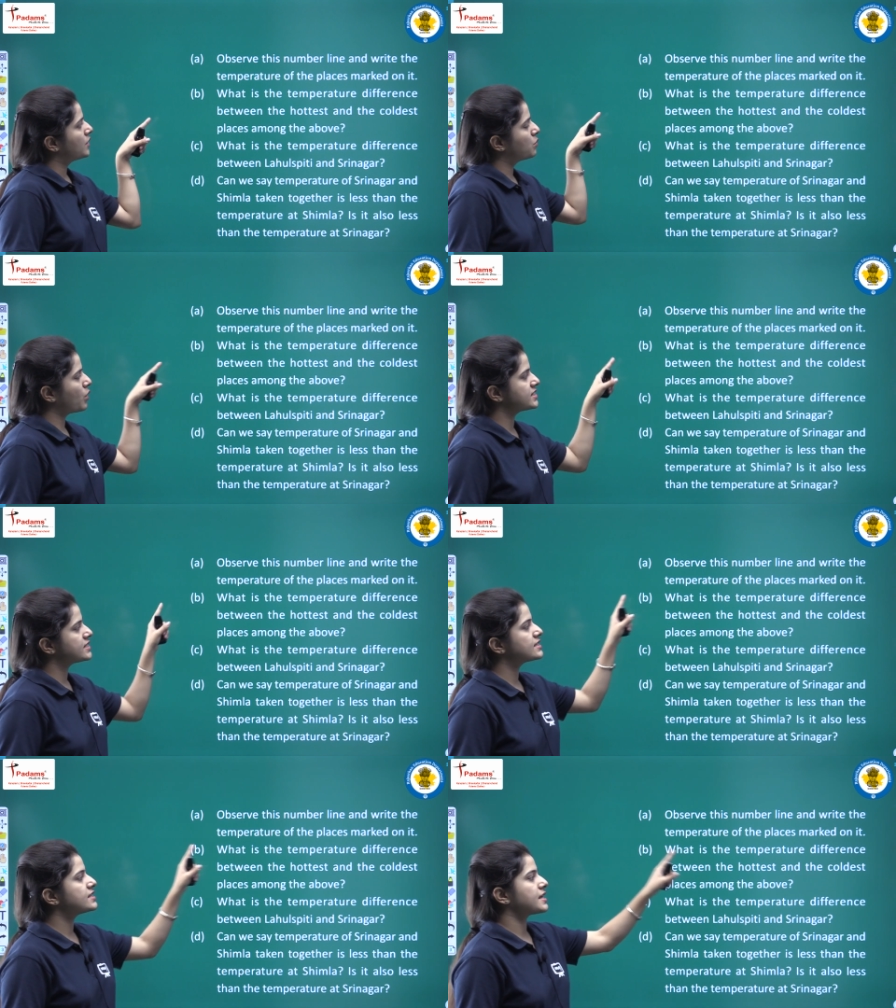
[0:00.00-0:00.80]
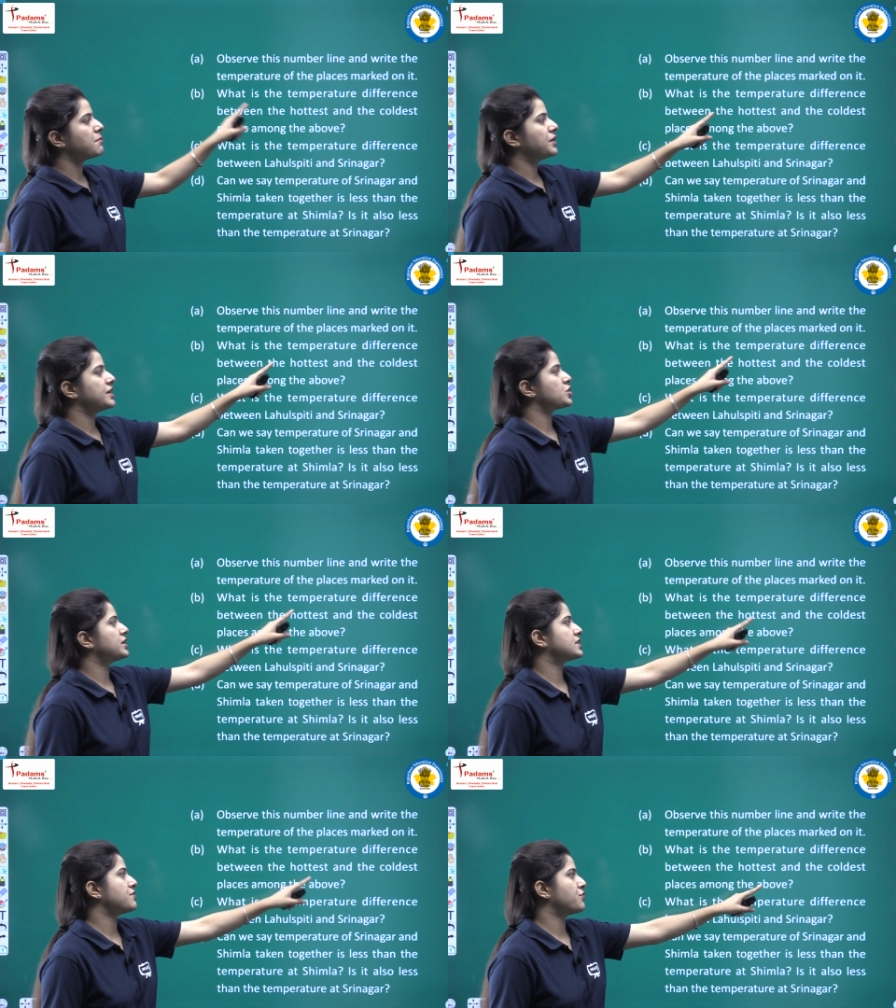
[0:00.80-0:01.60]
What is the
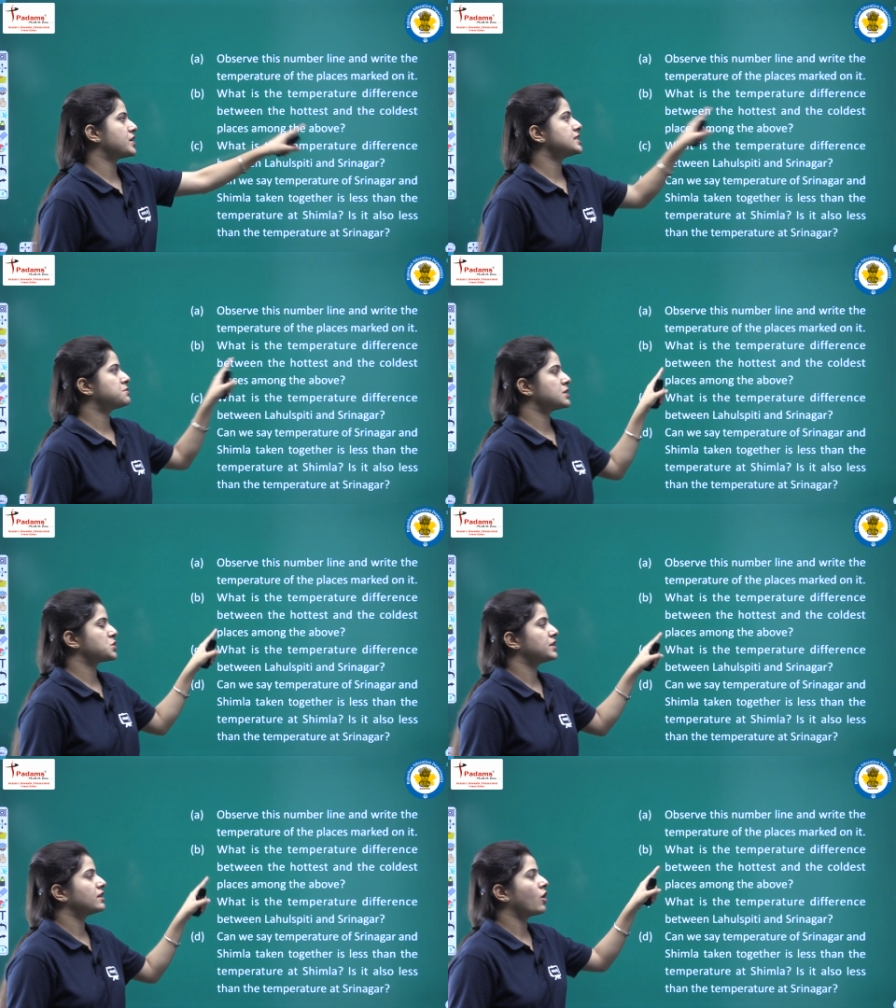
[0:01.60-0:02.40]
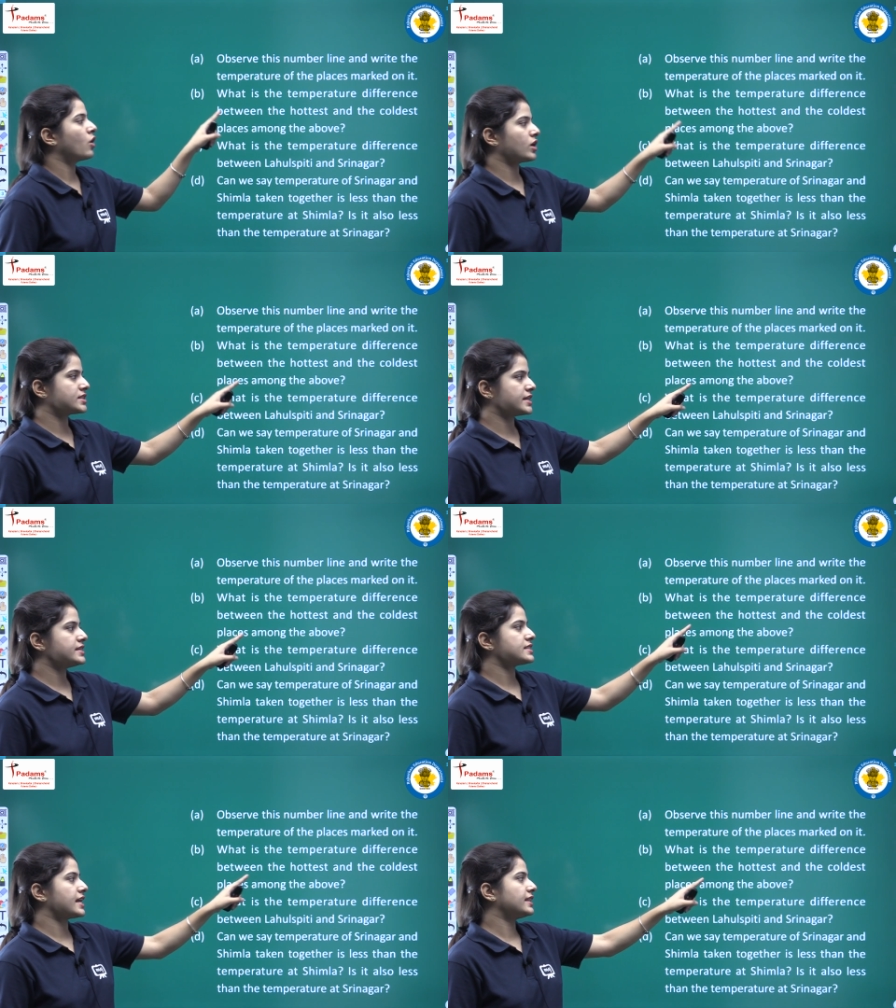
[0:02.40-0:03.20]
temperature difference between the
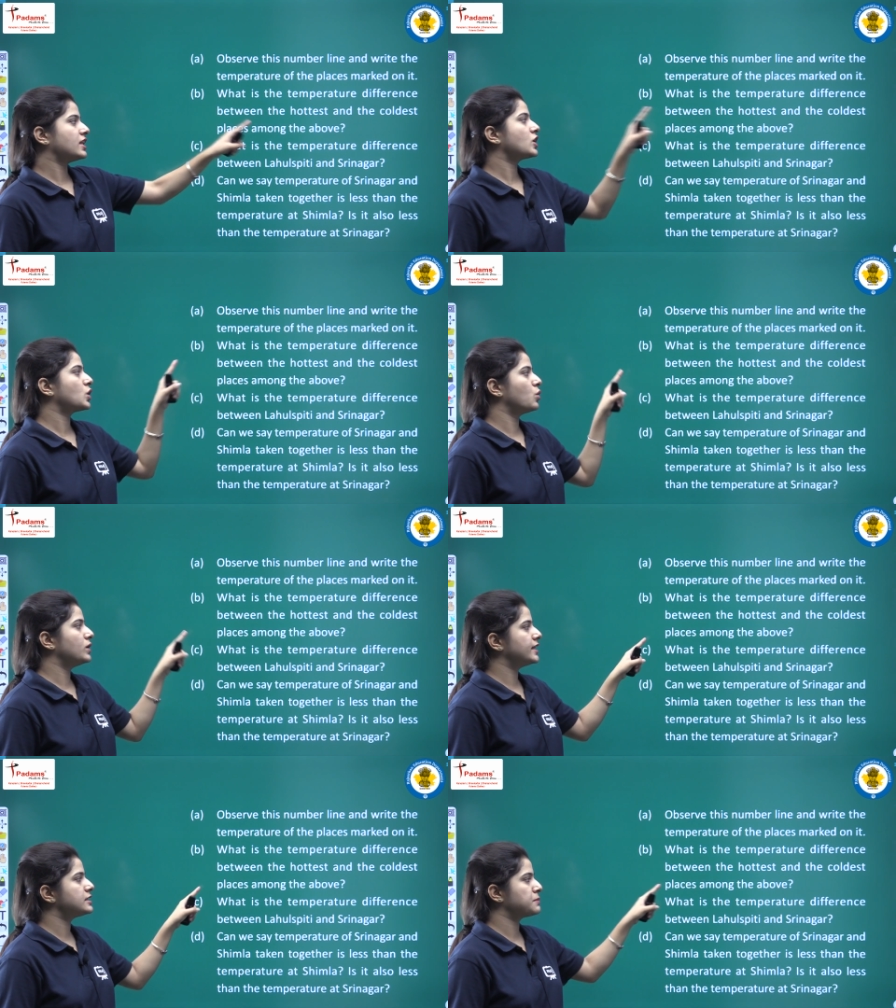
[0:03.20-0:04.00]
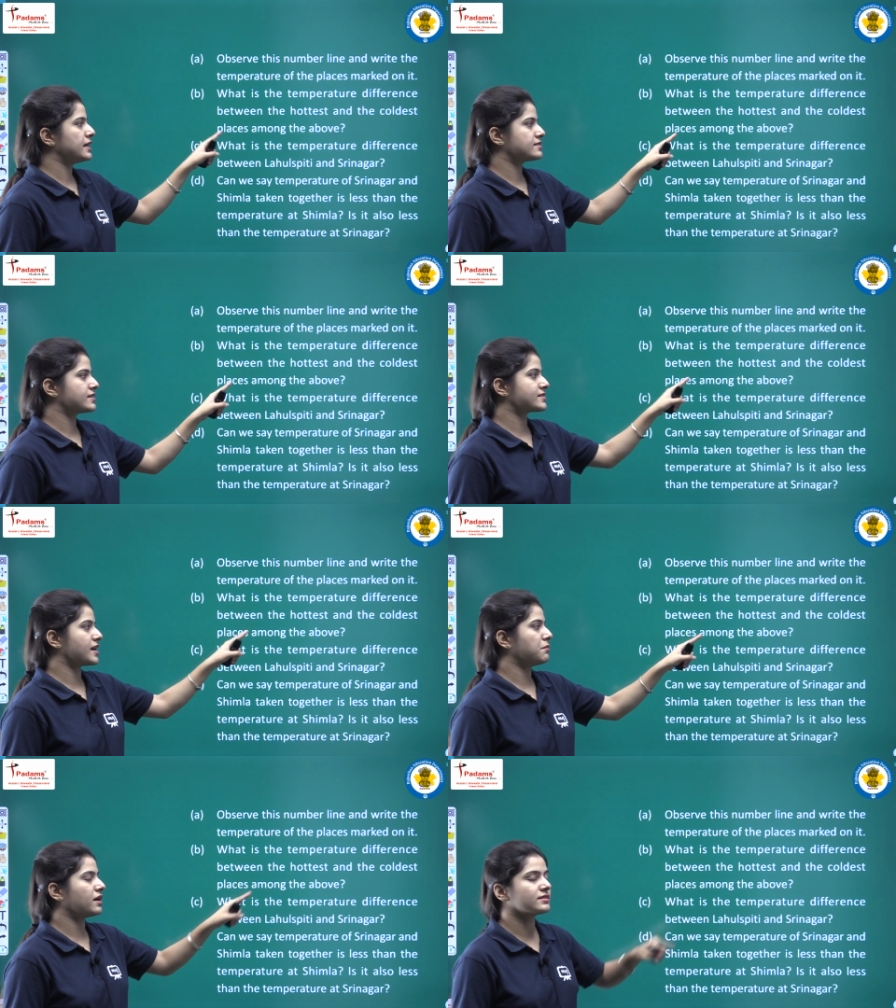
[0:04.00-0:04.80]
hottest and the coldest places
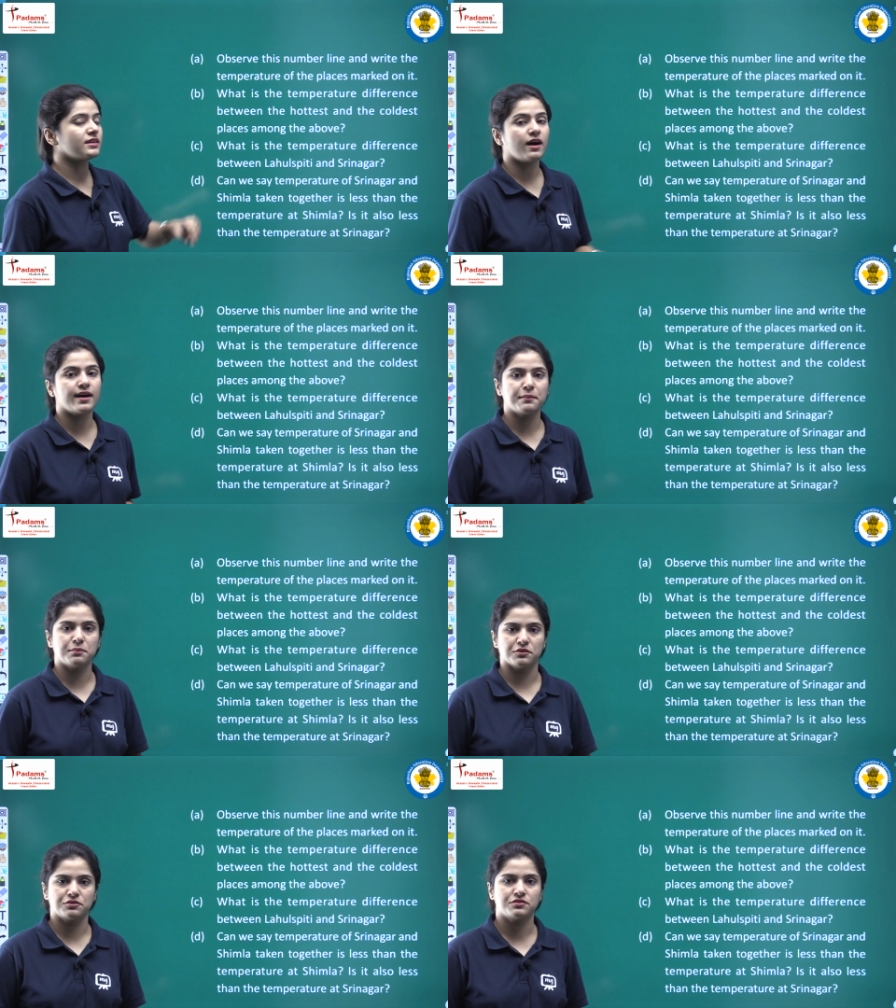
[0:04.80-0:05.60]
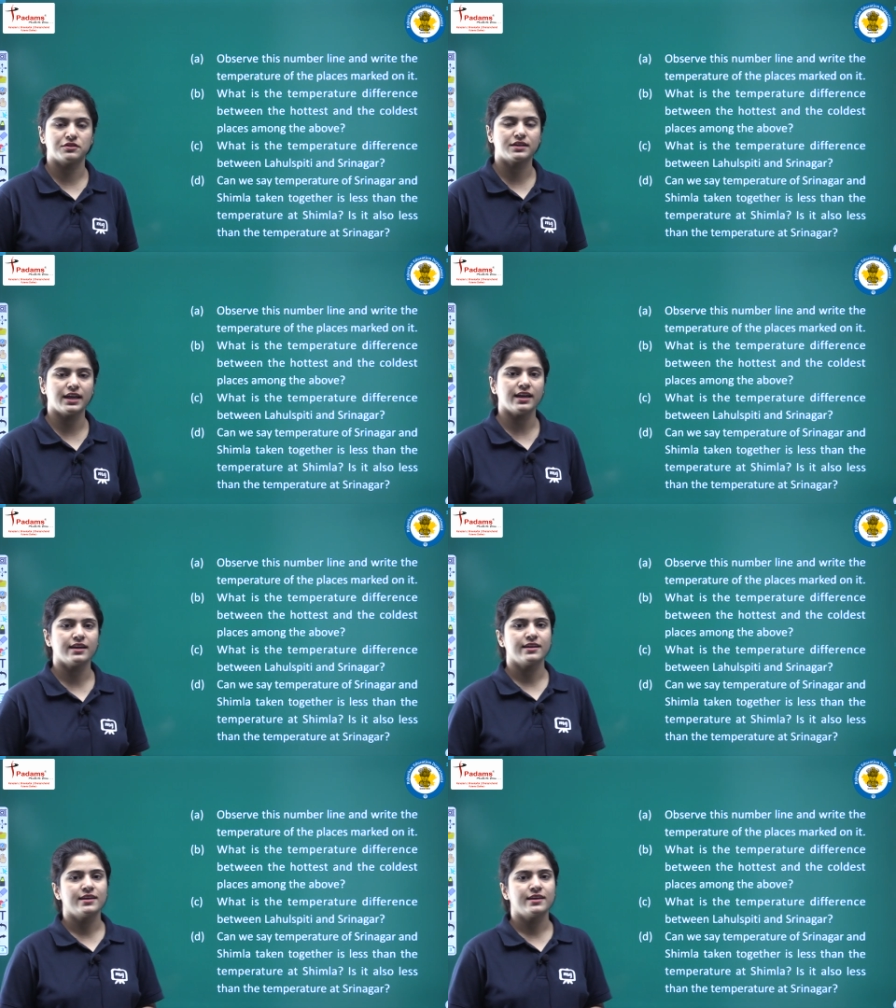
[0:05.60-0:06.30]
among the above? Okay.